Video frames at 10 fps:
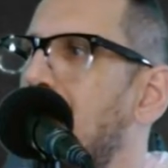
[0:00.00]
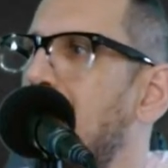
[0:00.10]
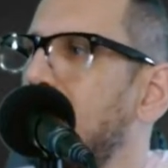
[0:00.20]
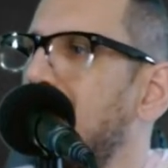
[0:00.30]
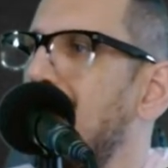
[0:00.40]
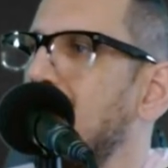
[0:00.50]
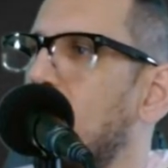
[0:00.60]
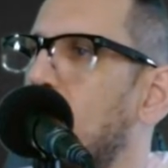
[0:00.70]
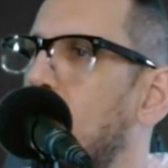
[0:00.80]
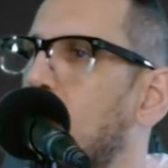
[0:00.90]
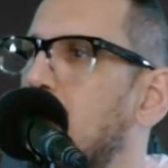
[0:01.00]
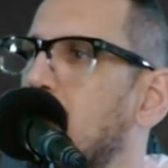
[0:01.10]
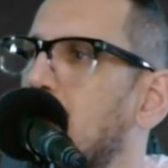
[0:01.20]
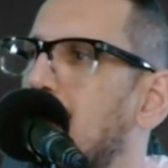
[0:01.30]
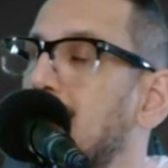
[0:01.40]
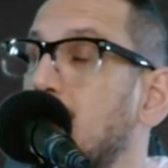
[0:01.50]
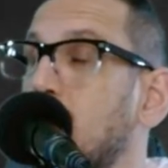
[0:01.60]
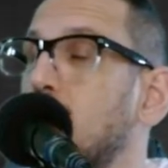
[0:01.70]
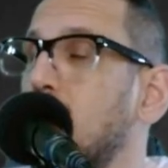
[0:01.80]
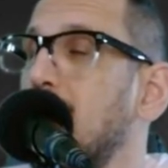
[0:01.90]
address, or
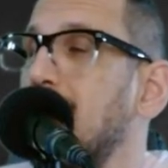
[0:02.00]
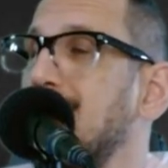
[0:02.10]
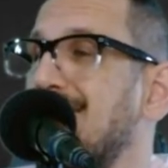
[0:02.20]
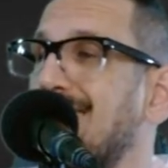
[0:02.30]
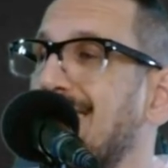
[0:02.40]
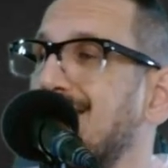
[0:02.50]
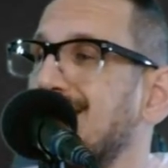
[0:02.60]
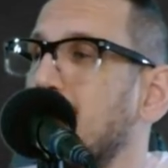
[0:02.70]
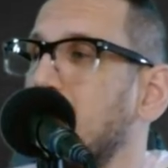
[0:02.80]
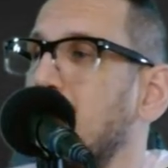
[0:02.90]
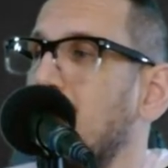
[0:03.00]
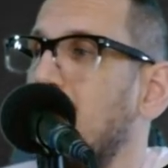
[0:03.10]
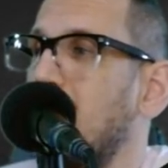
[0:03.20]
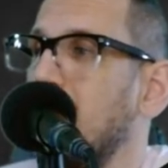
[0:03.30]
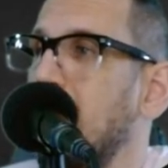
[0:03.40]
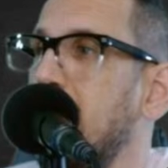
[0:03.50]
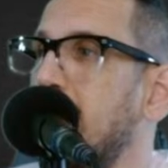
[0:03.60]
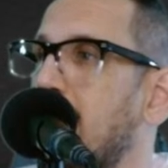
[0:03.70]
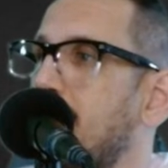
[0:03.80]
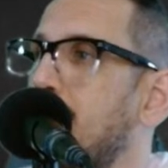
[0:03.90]
usually it's a link to something on the internet.